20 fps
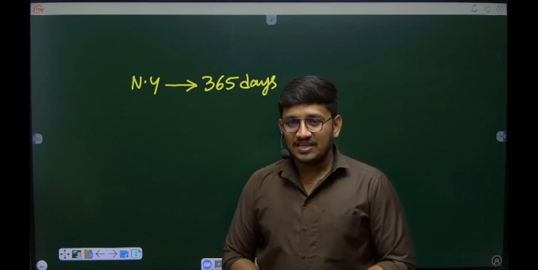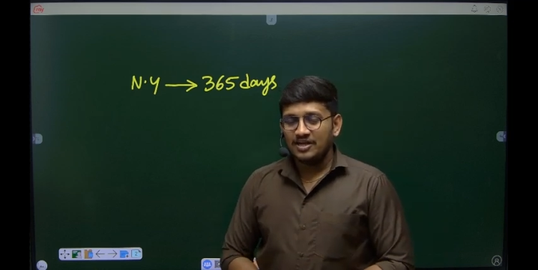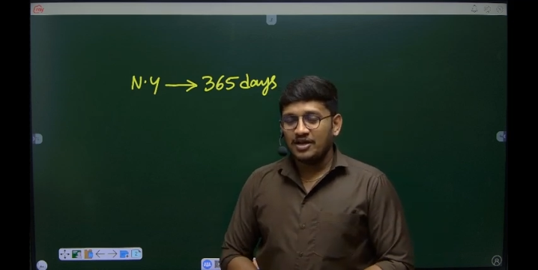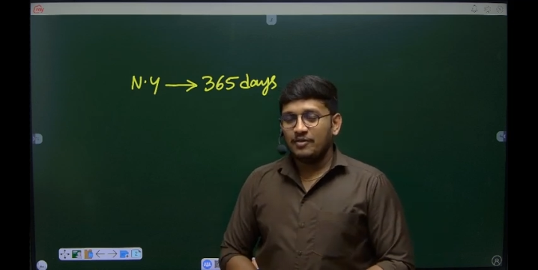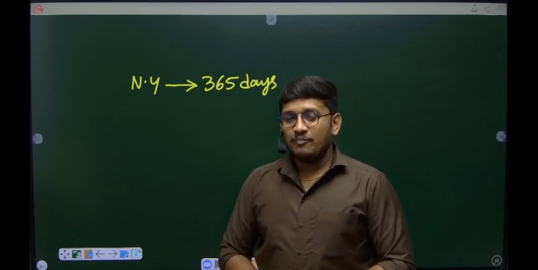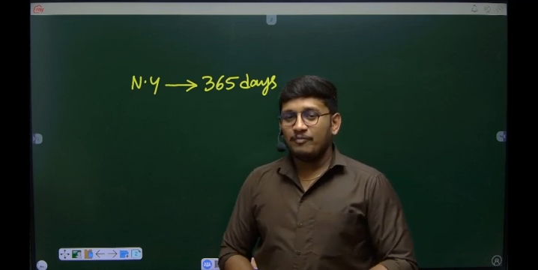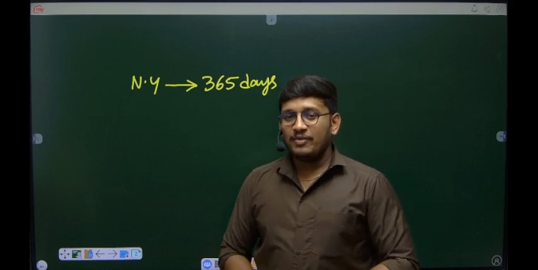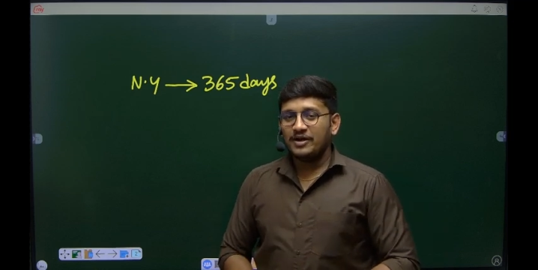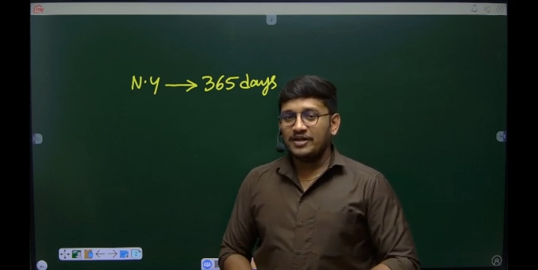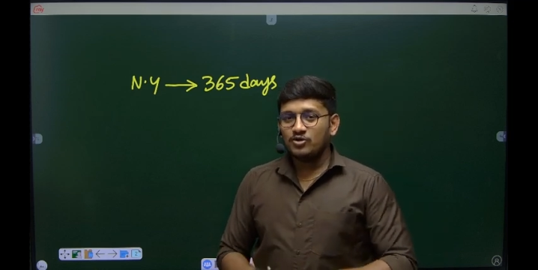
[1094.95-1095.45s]

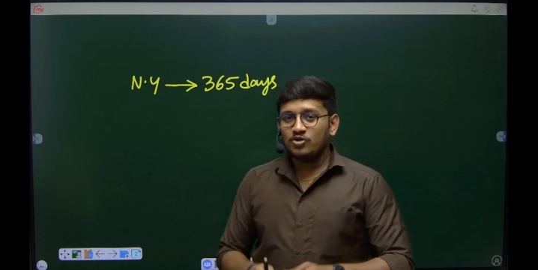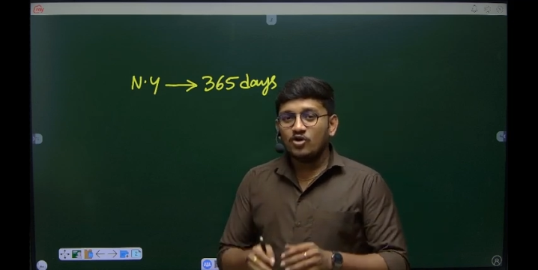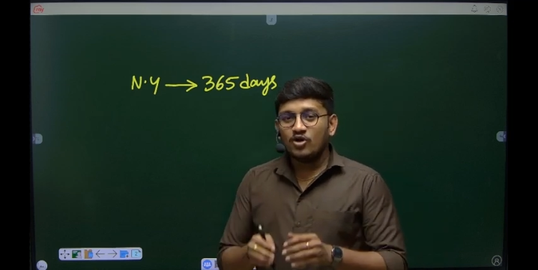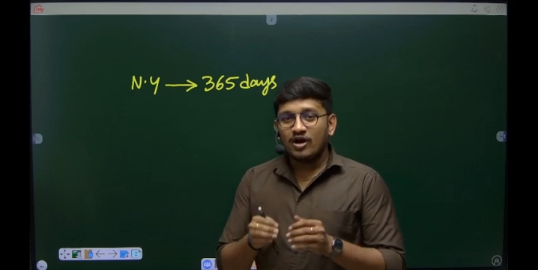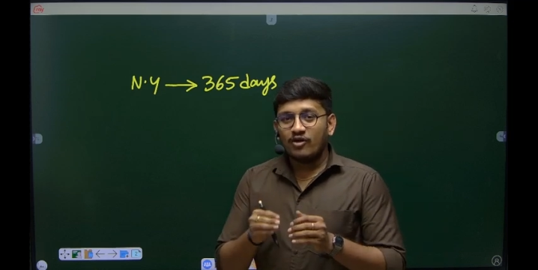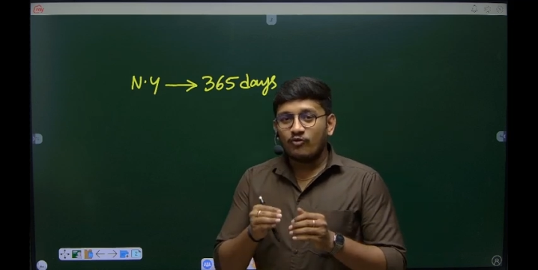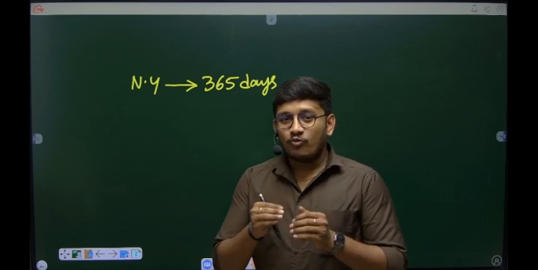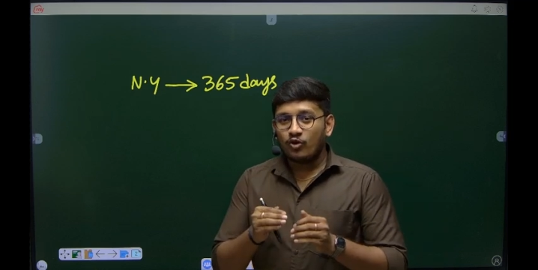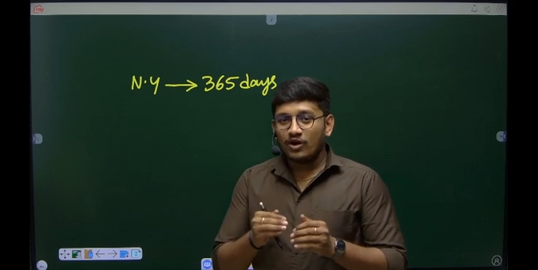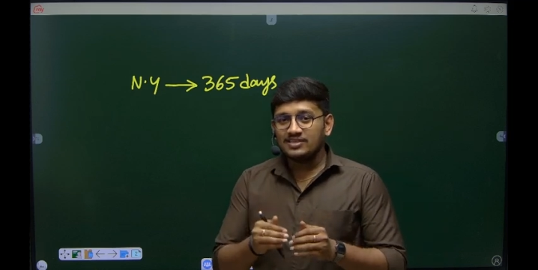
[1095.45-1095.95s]
But you know
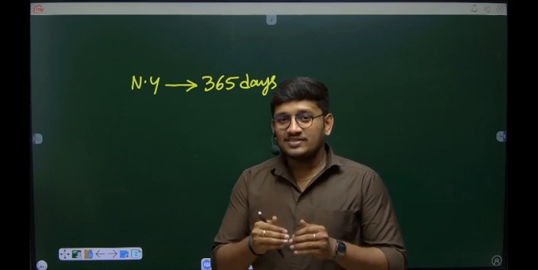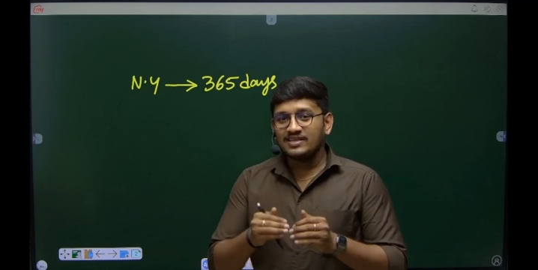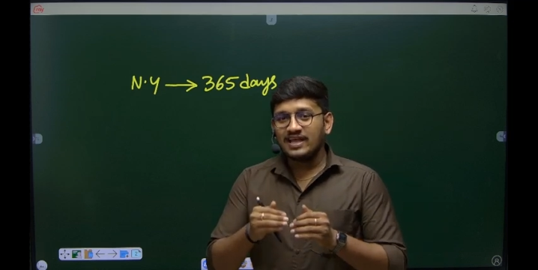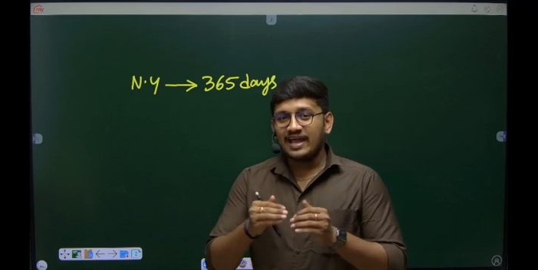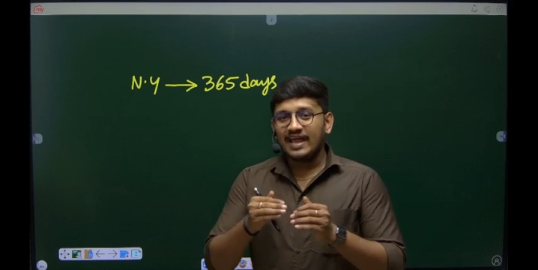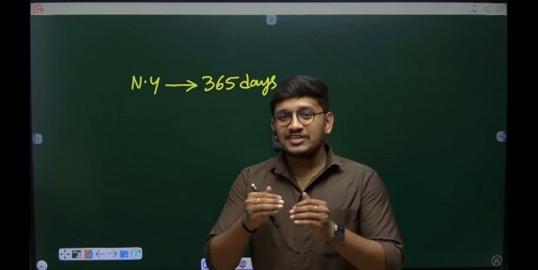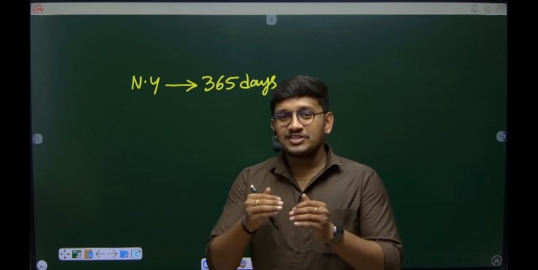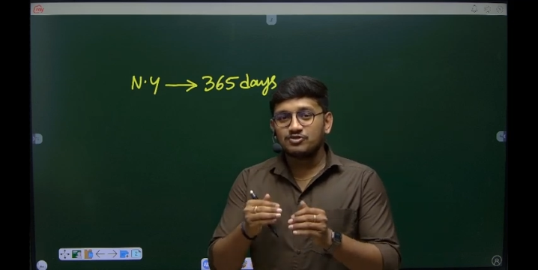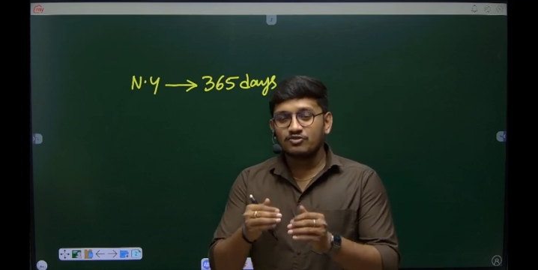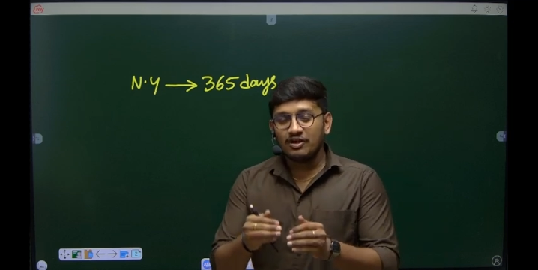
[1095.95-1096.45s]
what's the
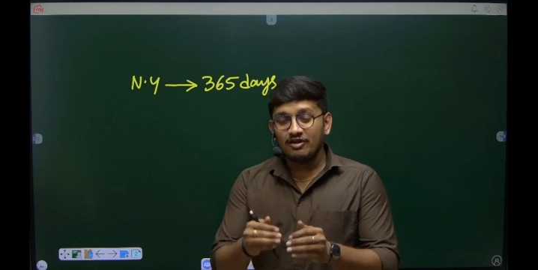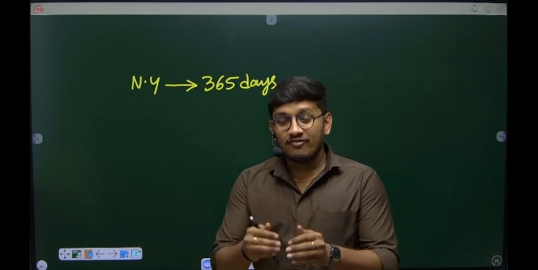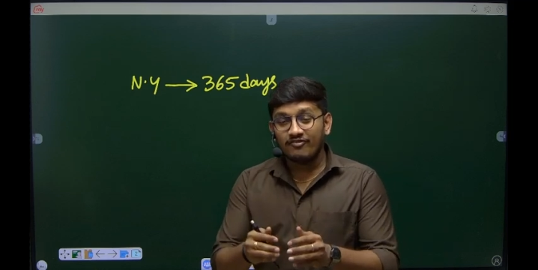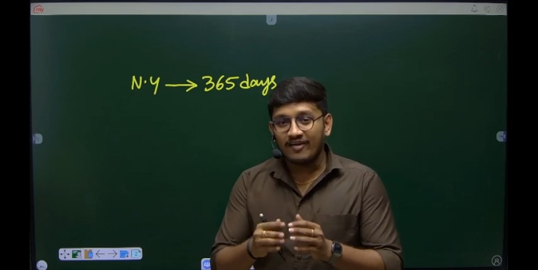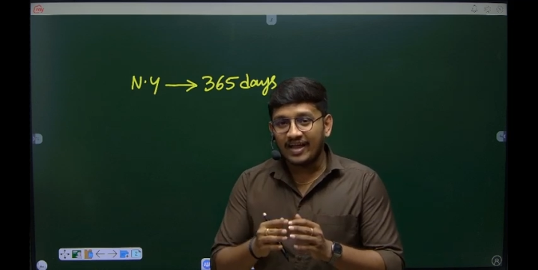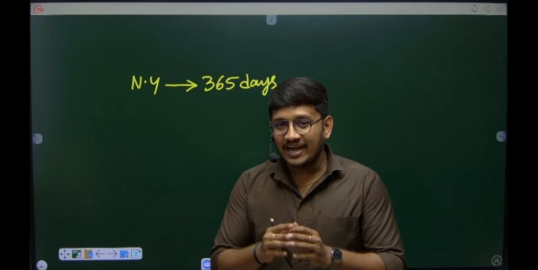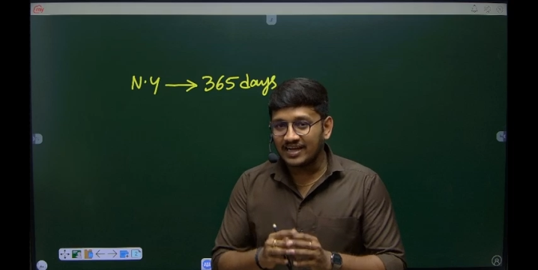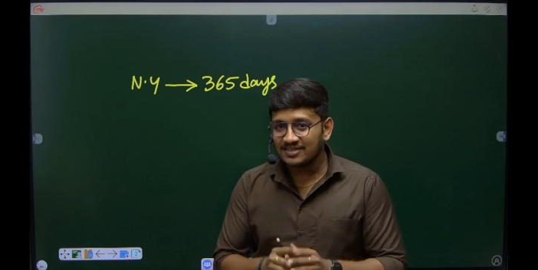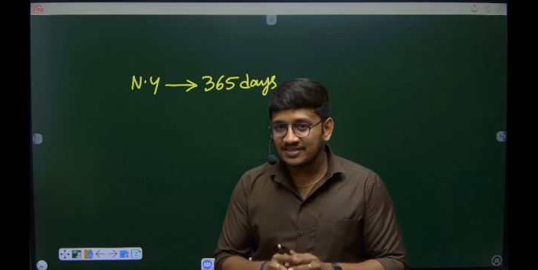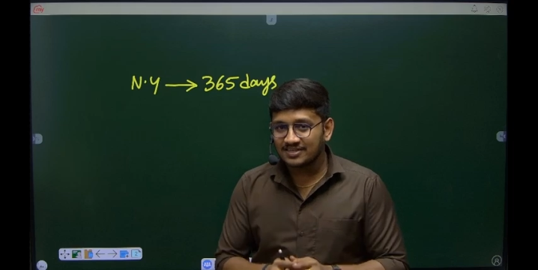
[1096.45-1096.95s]
actual
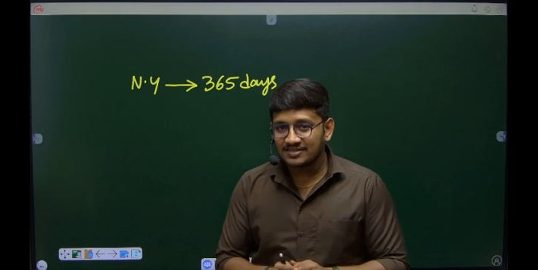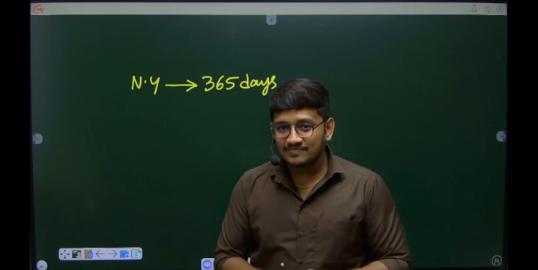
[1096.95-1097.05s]
fact?